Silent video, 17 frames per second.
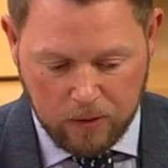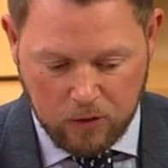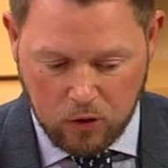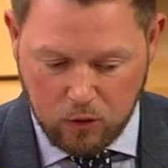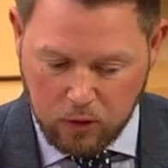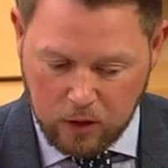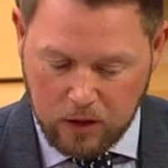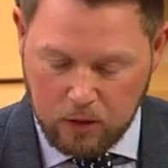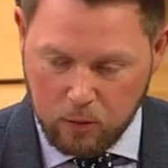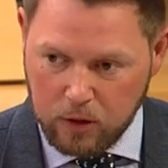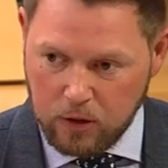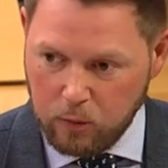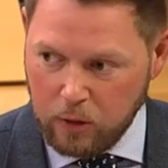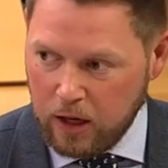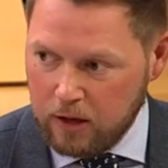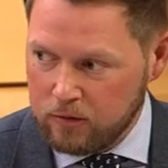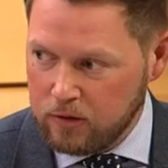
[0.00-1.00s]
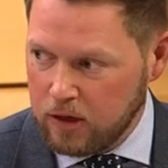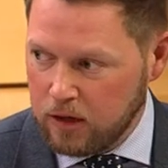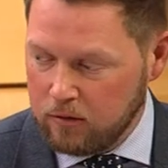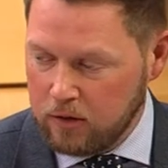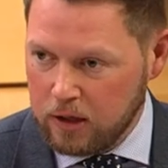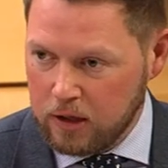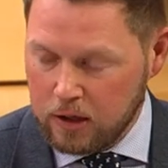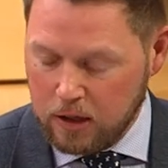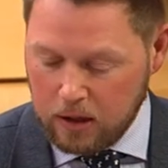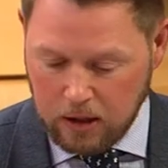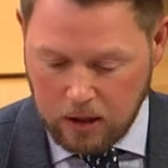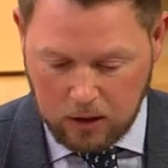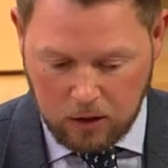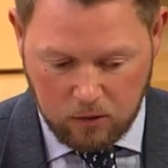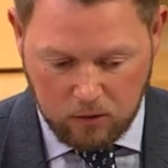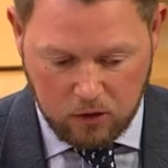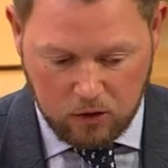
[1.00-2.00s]
So really, we have to have a
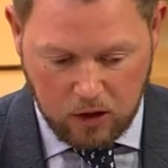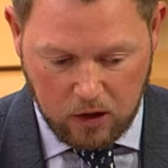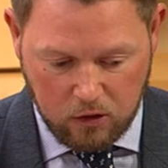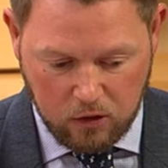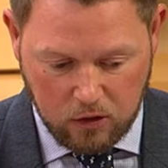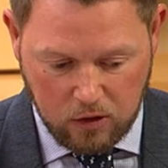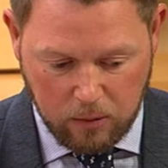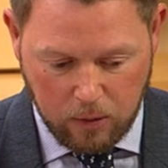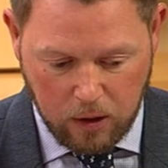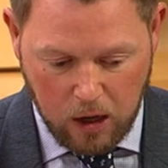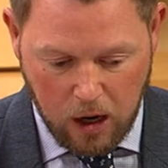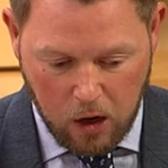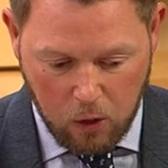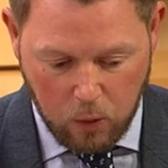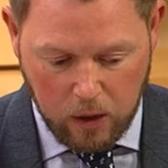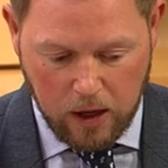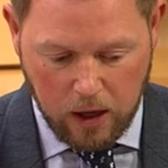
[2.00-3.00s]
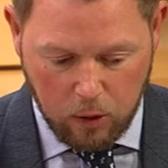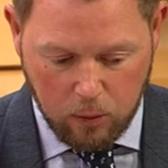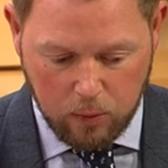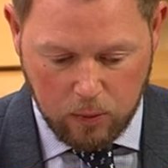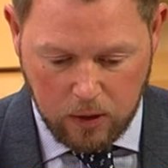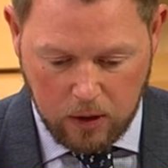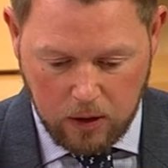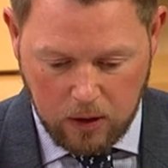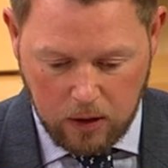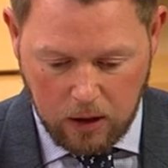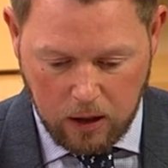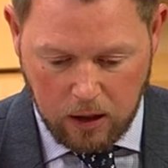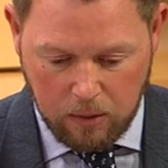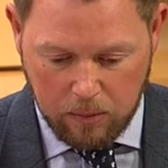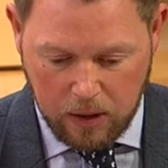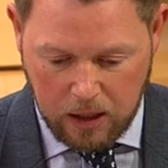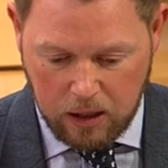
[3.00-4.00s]
conversation about how we help
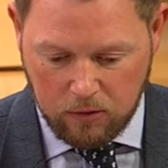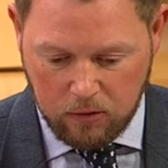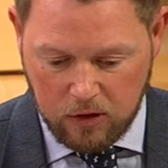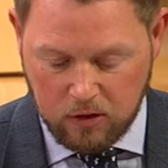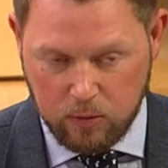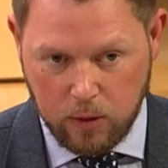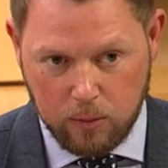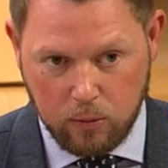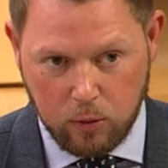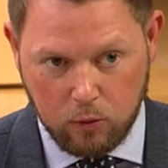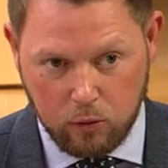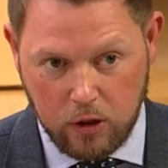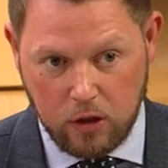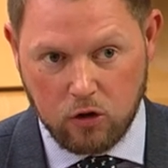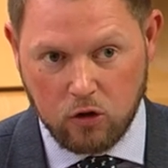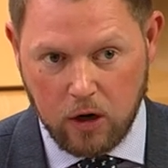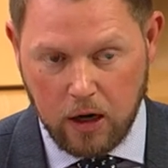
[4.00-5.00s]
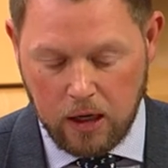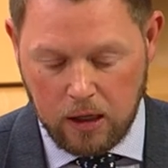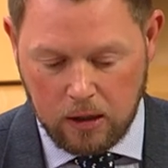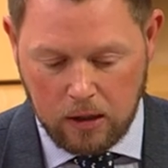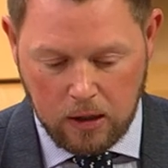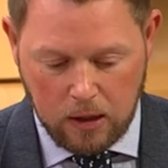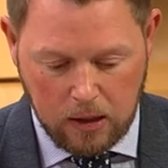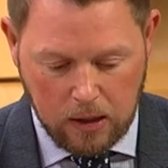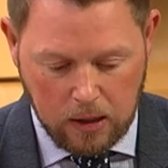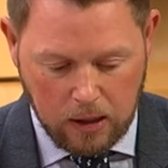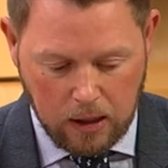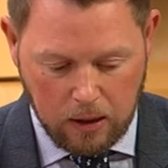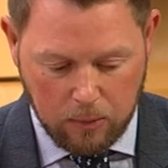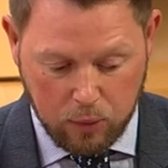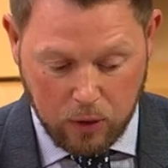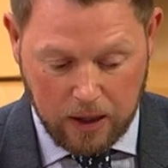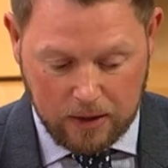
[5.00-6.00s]
many of these people retrain
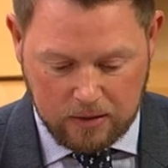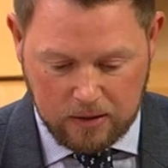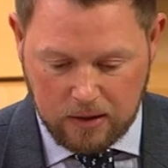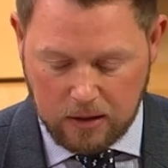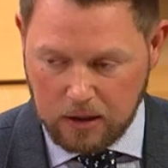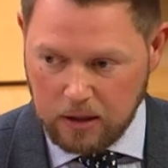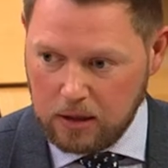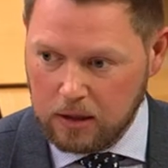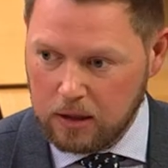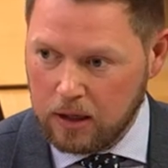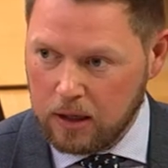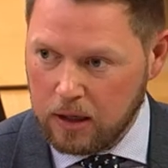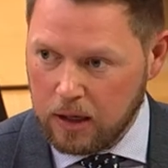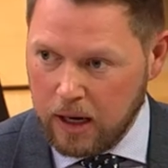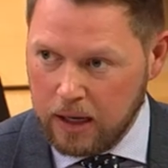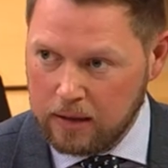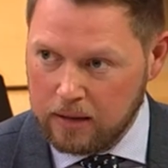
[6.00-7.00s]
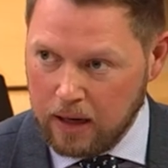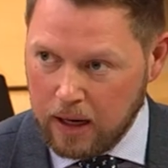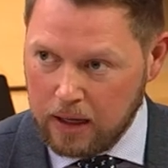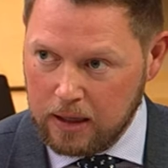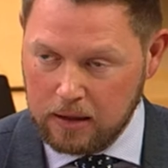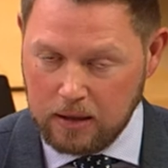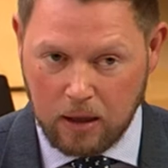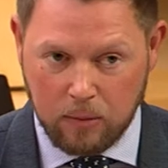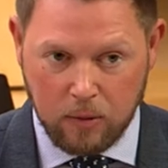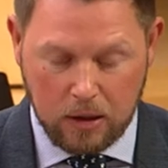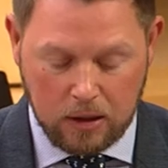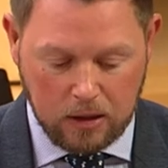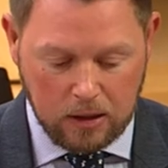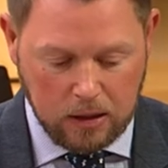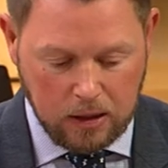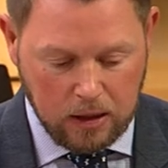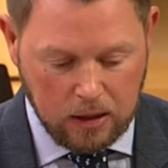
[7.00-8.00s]
practically and
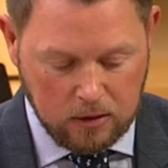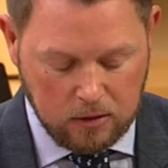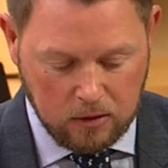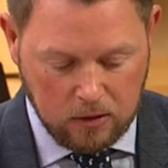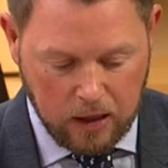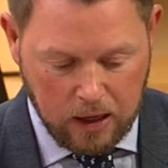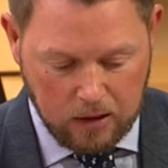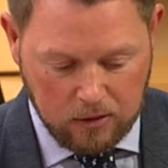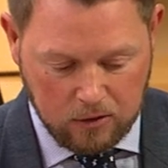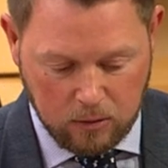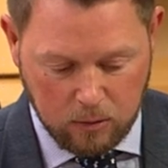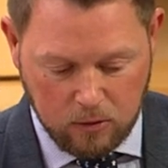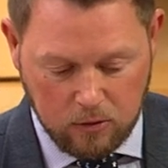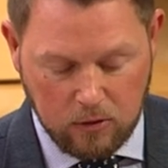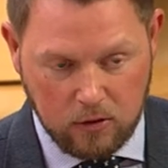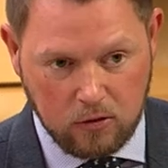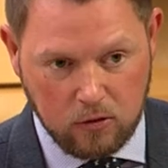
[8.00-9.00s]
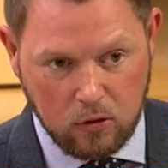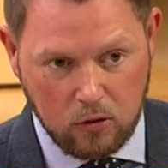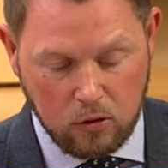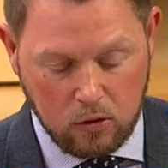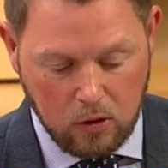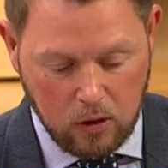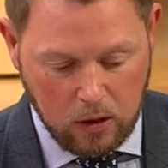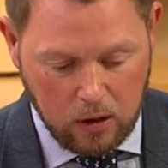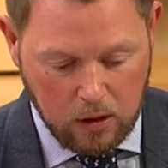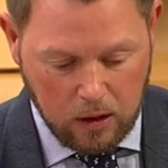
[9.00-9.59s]
academically to get some of these new